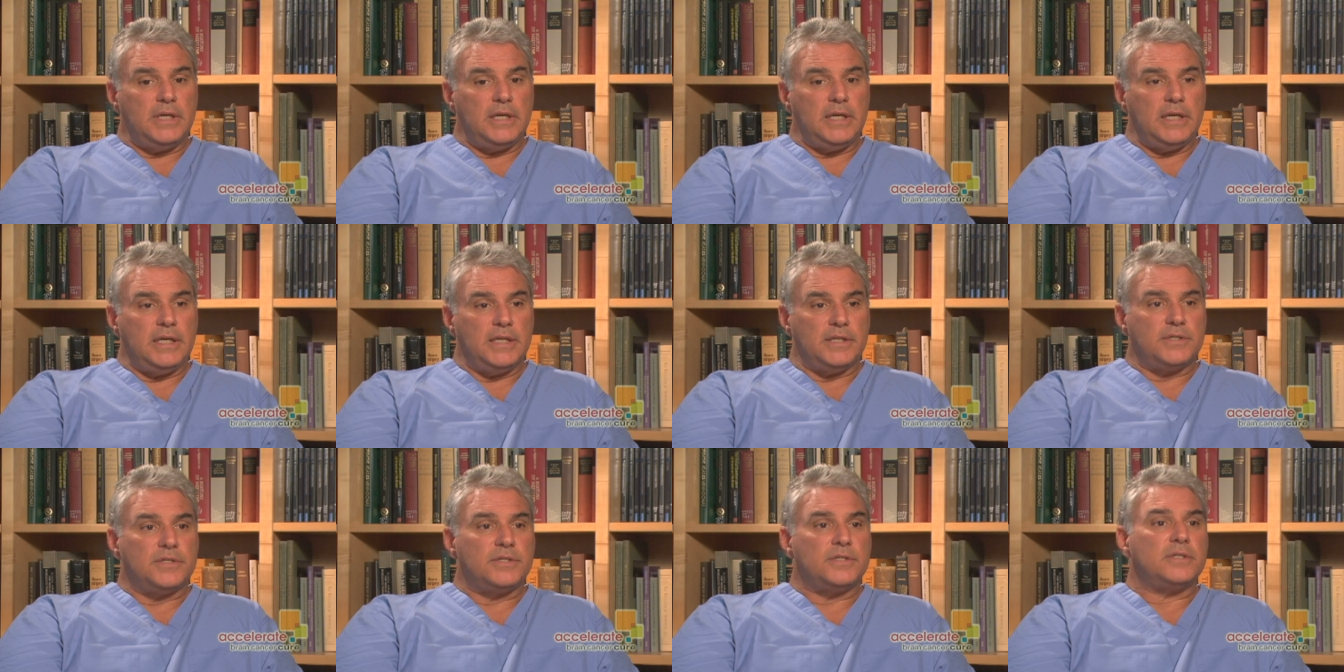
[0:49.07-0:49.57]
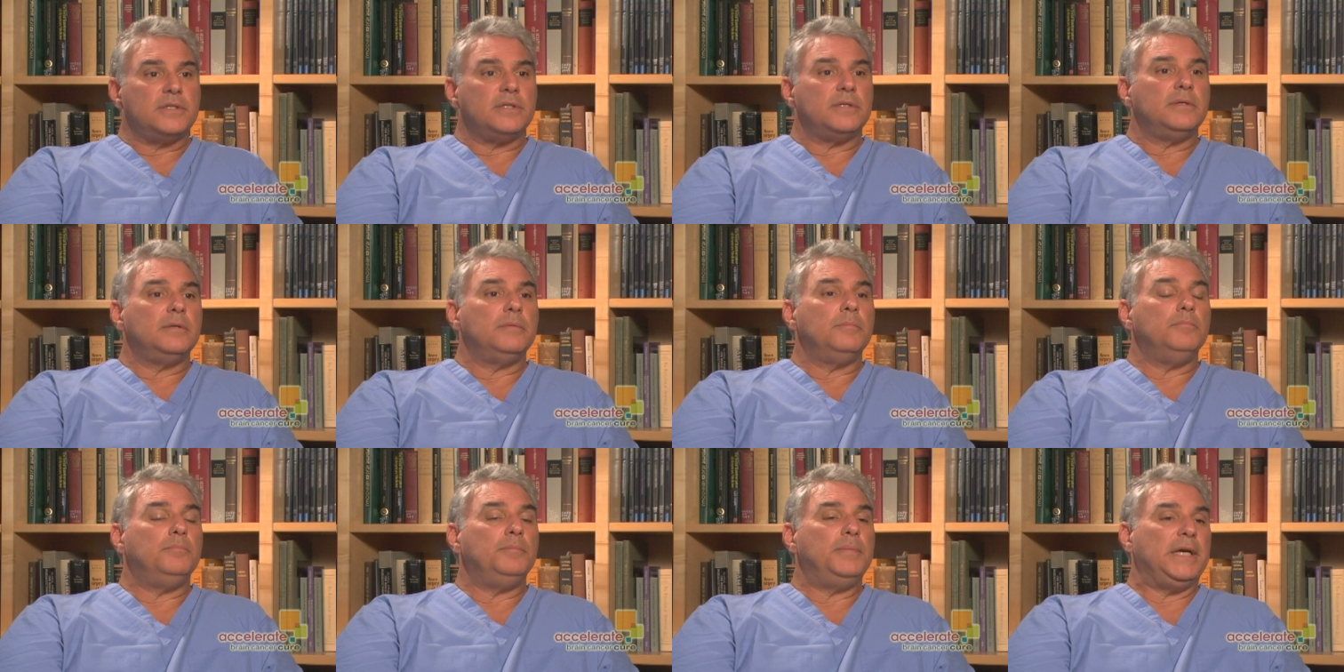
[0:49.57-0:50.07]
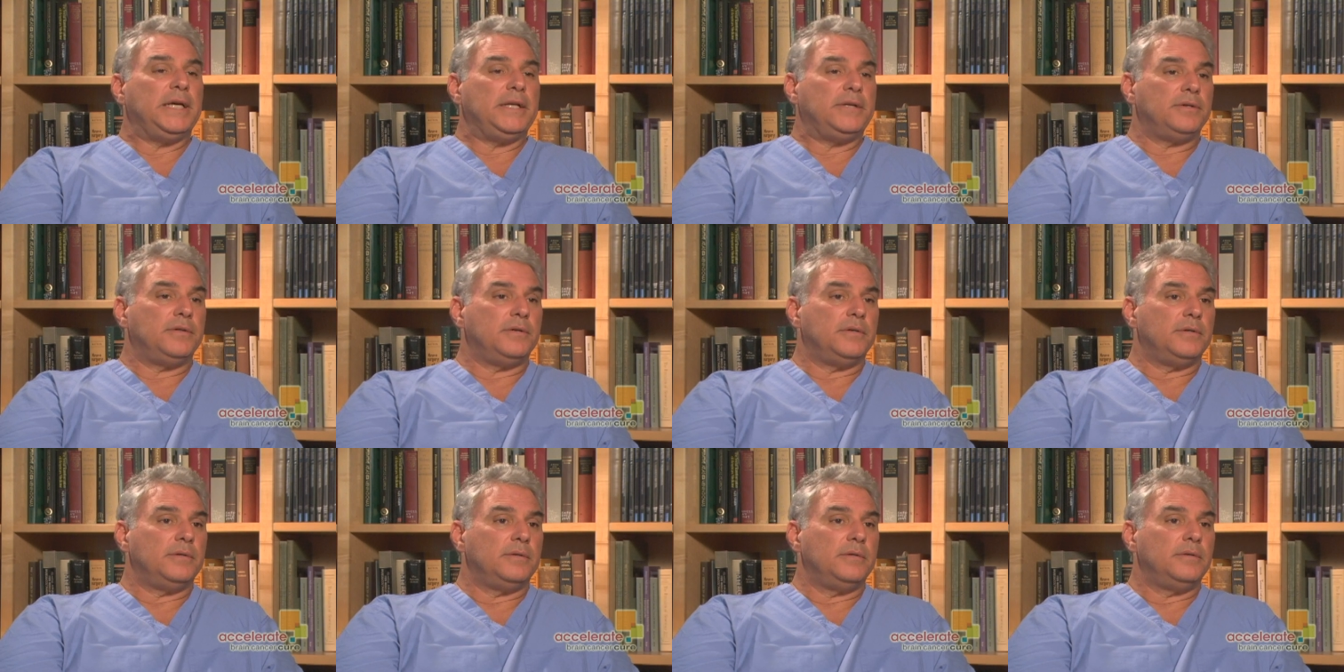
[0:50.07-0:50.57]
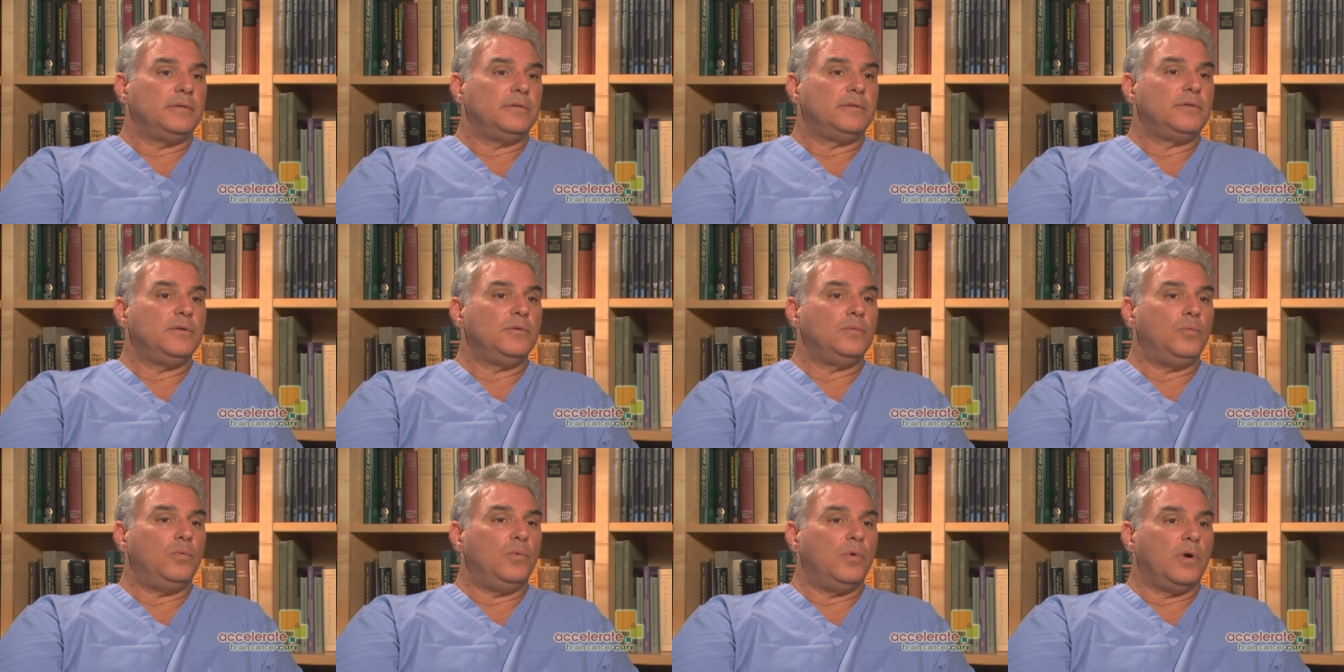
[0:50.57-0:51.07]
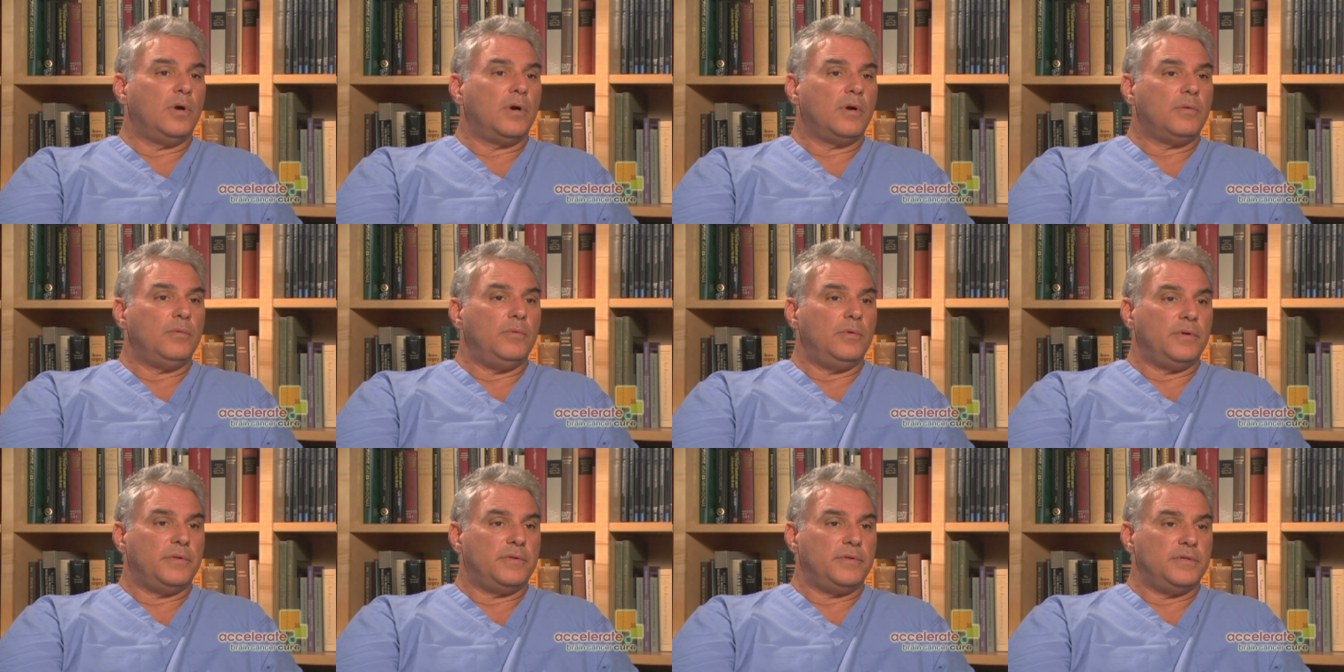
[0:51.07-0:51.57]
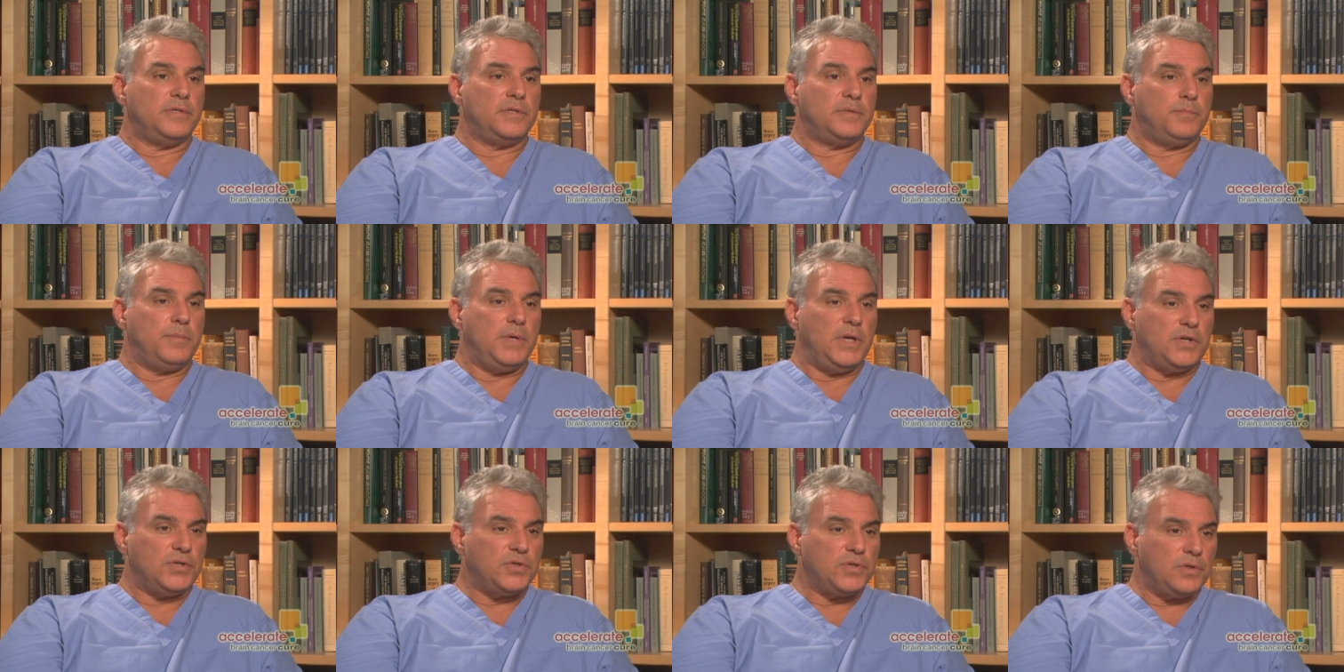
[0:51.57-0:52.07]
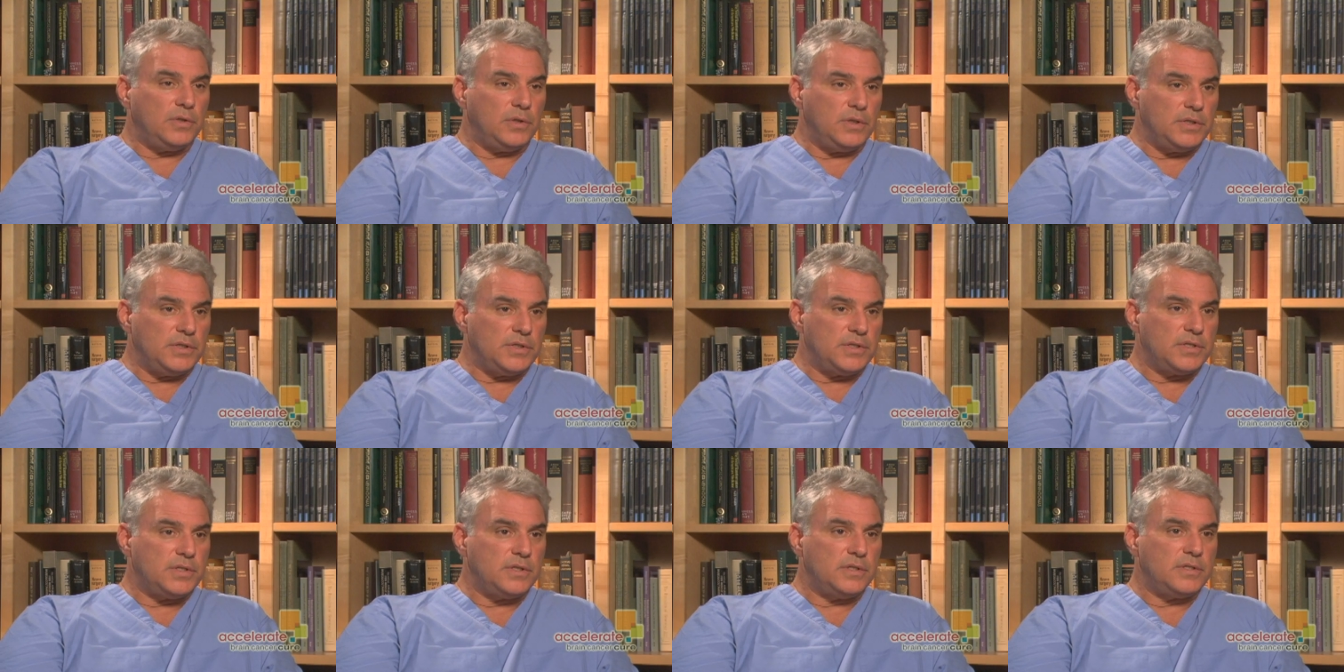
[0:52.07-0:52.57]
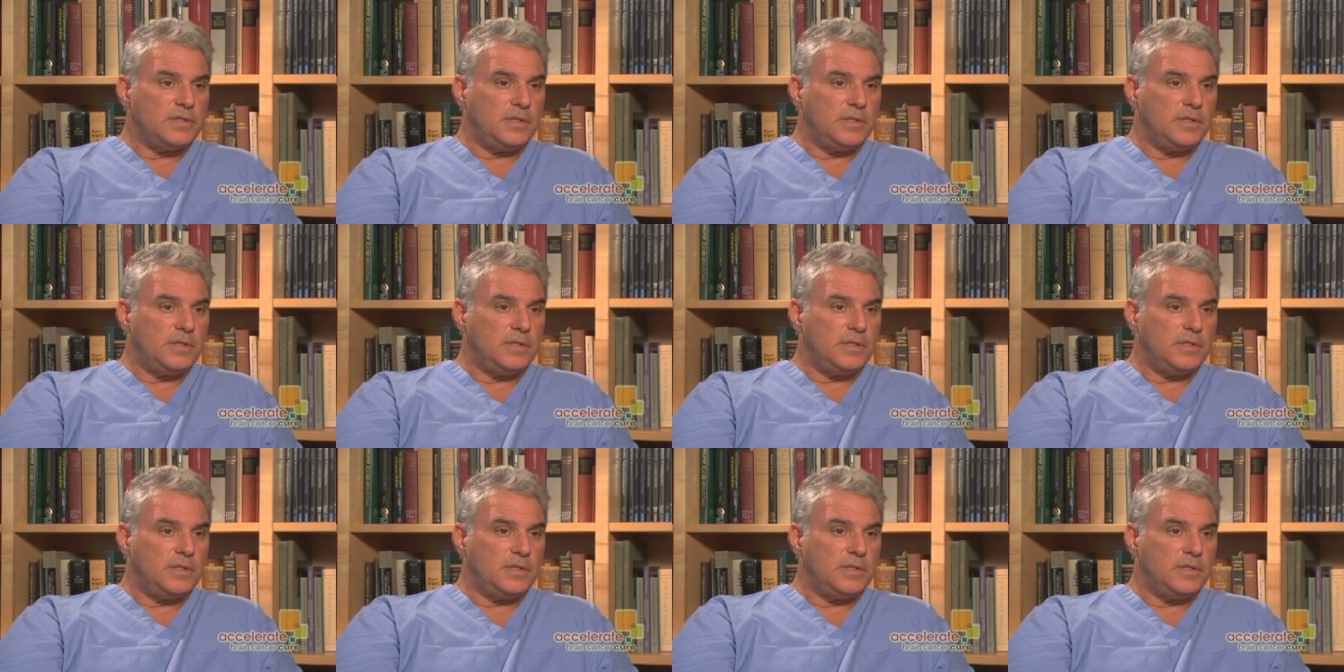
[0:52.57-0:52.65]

it's better to work with a specialist,